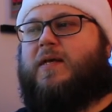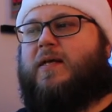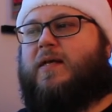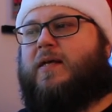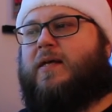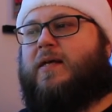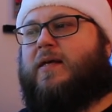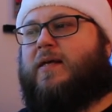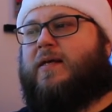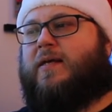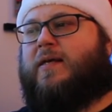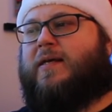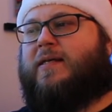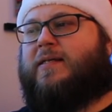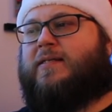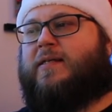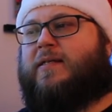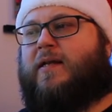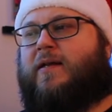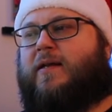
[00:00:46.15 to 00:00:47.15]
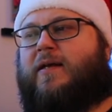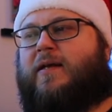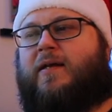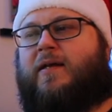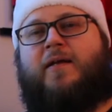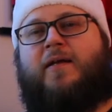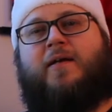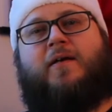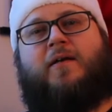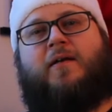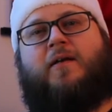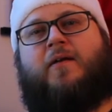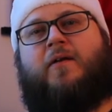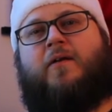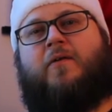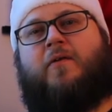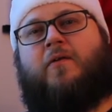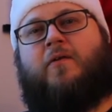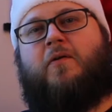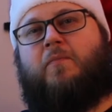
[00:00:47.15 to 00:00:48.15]
is an illegal
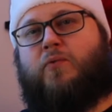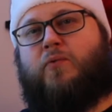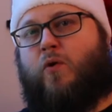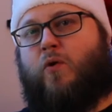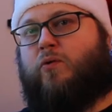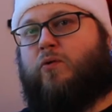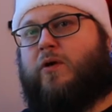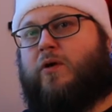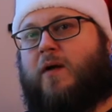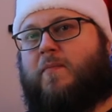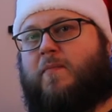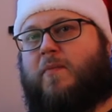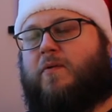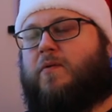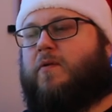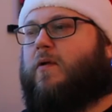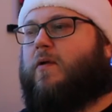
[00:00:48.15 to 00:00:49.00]
program